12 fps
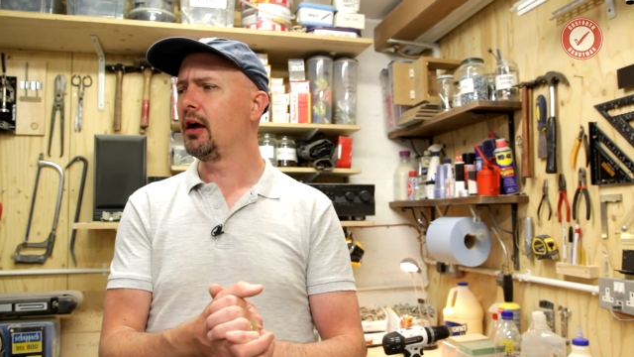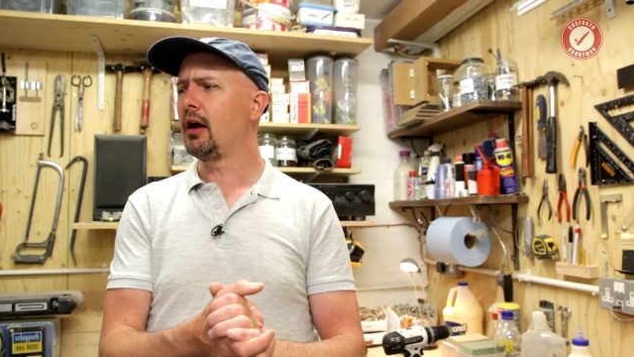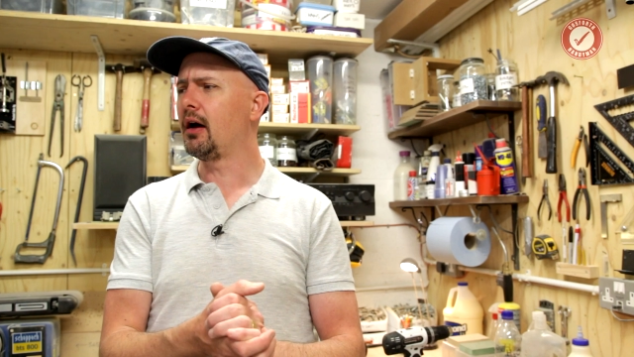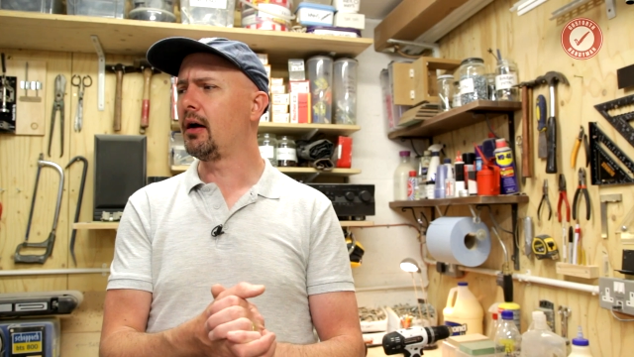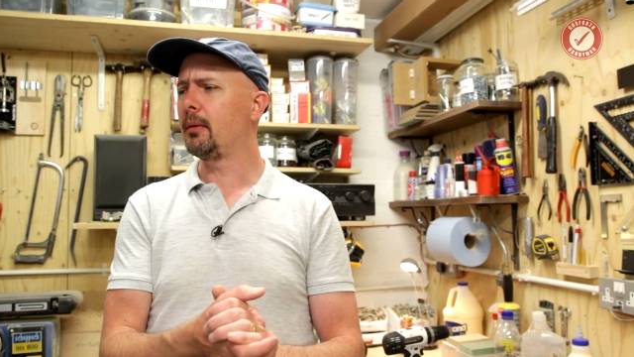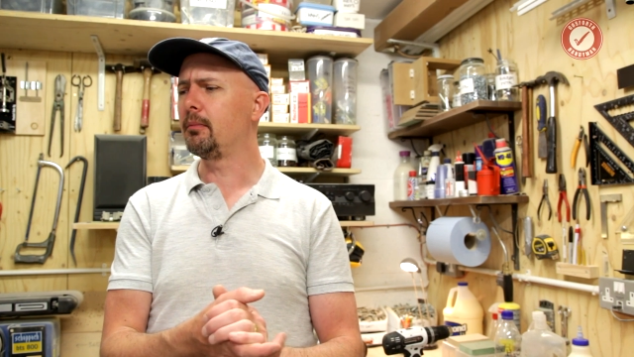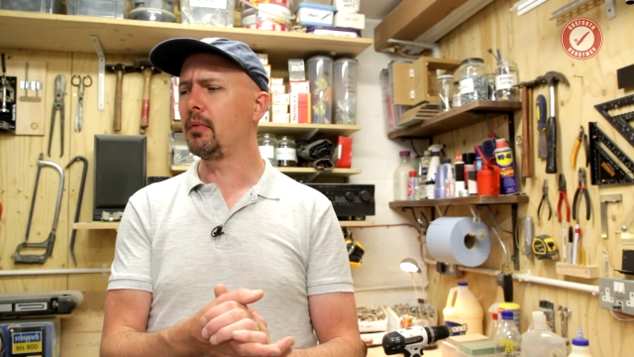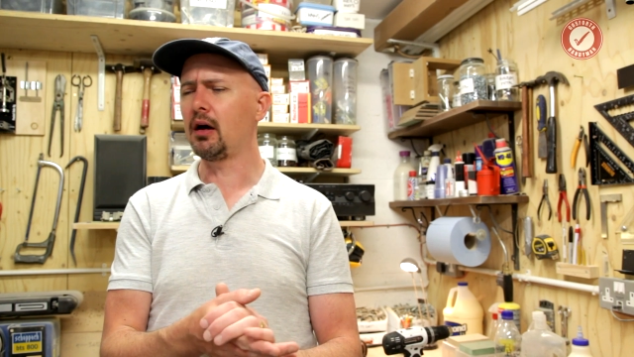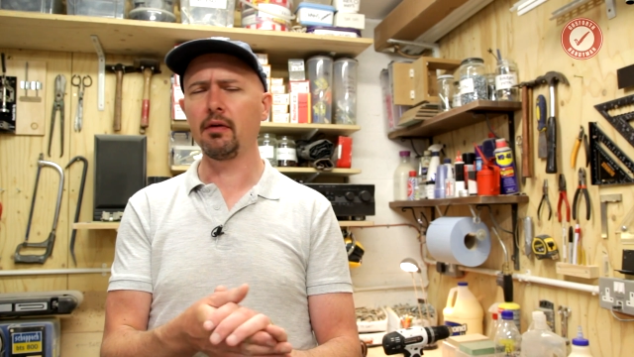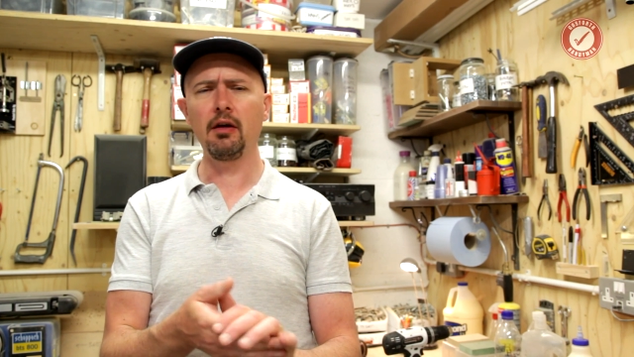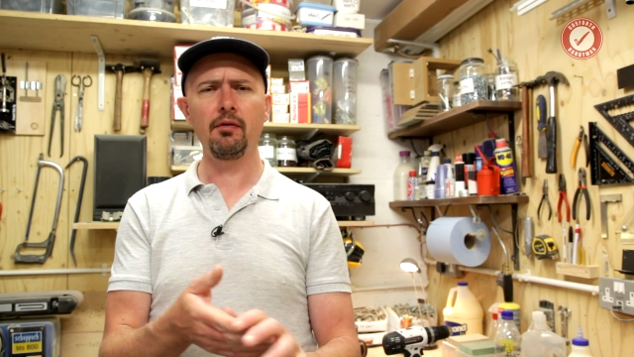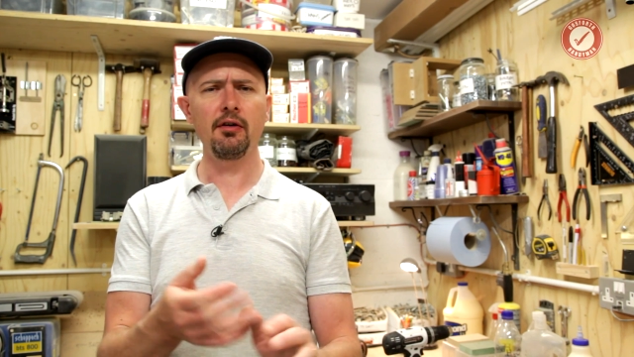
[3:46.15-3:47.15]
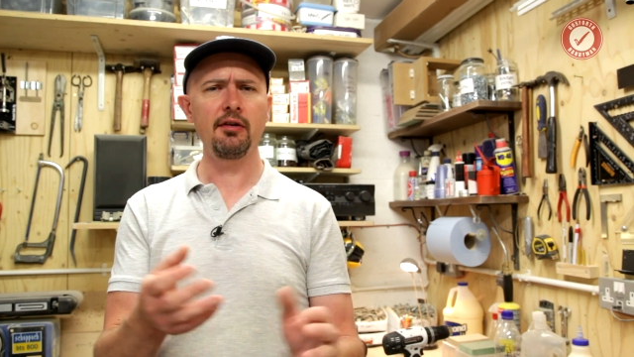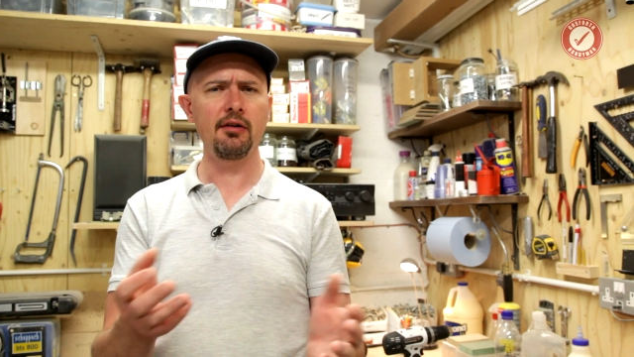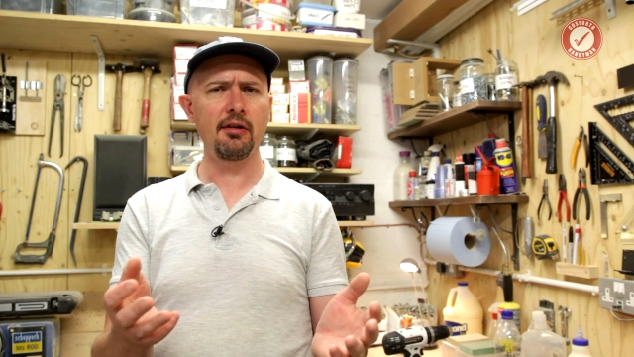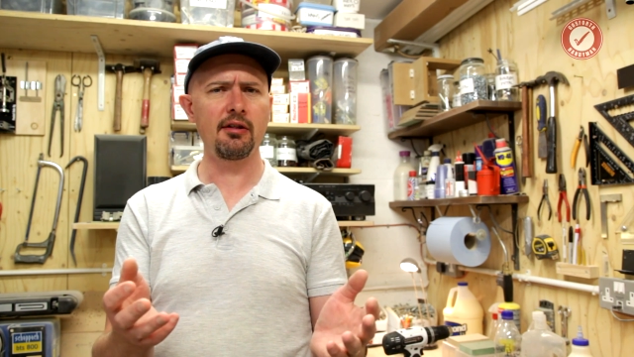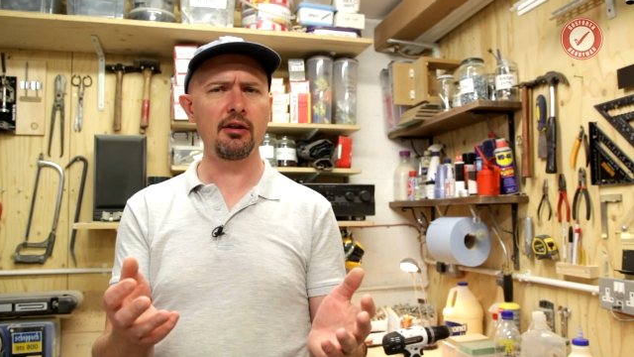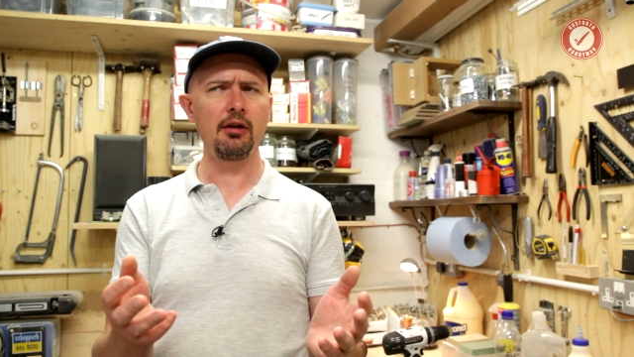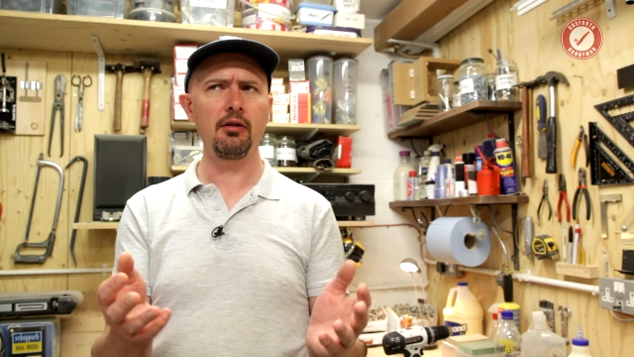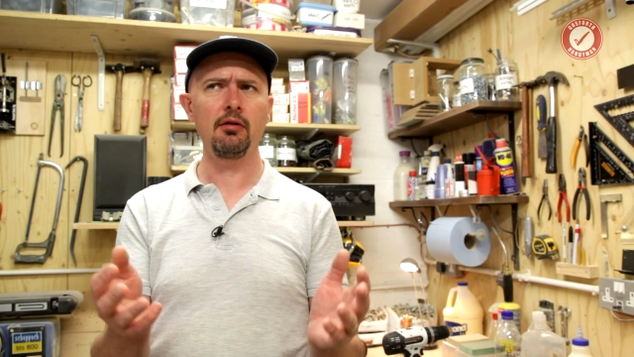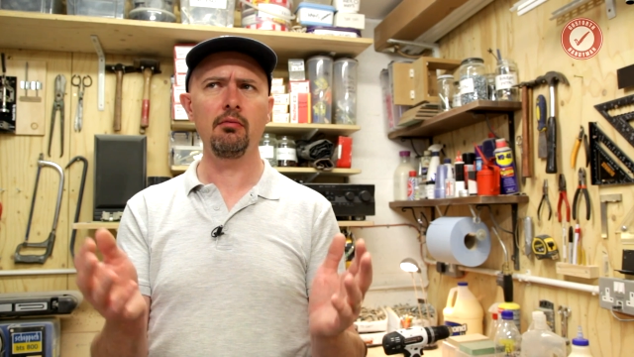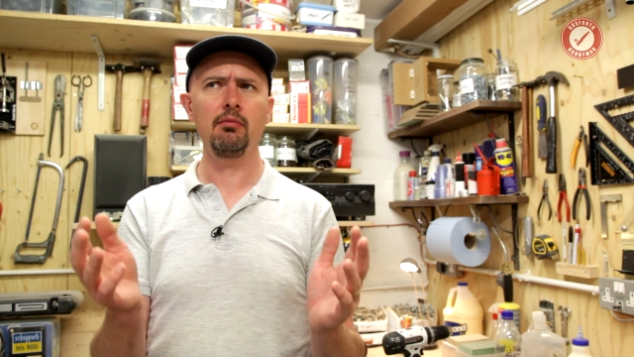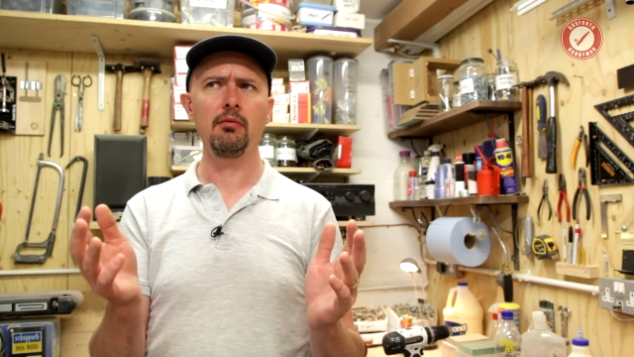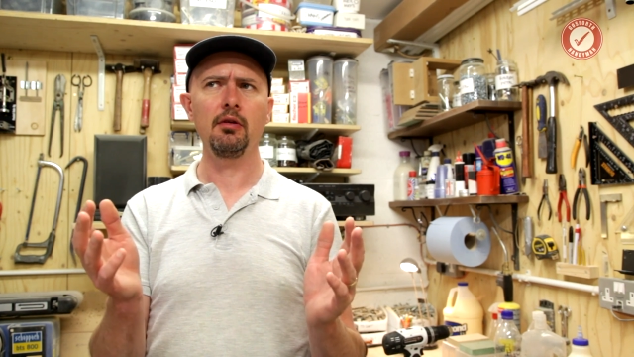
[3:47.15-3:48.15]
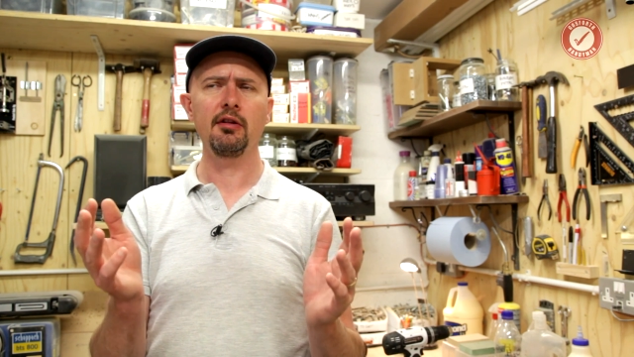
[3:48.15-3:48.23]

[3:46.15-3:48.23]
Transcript: I've even seen